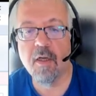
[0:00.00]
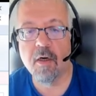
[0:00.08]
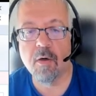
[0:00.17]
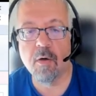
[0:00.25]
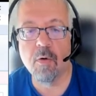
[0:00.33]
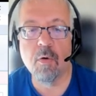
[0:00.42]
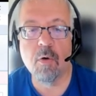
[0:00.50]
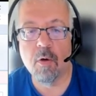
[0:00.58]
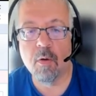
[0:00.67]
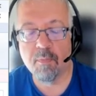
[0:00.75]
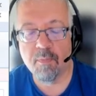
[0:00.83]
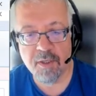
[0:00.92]
row
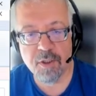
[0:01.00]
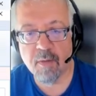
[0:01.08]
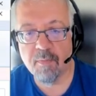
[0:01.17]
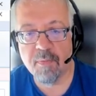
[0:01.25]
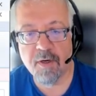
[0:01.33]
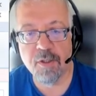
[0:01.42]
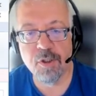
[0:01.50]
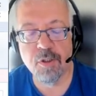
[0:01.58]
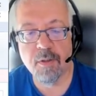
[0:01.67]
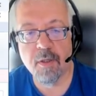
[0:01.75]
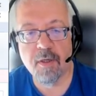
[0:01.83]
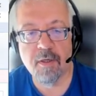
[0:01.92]
or page
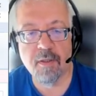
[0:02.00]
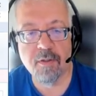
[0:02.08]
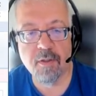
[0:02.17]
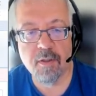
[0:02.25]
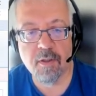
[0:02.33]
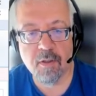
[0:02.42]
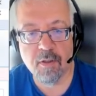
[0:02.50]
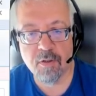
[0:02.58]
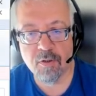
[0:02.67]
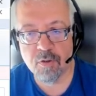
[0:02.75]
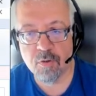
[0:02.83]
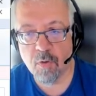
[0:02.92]
compression and
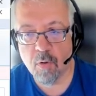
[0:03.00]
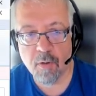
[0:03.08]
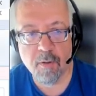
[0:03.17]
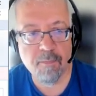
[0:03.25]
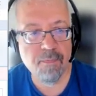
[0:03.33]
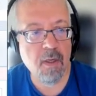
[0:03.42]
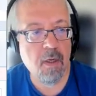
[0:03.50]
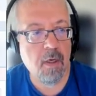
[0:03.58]
so on.